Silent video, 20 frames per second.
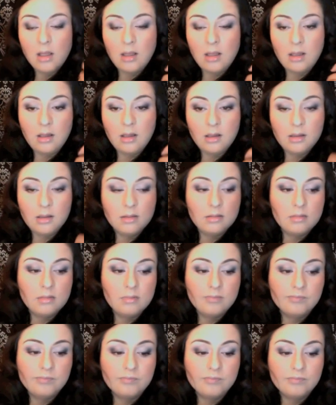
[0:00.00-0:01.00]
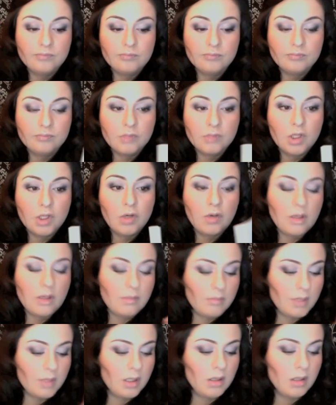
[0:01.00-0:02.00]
in cream.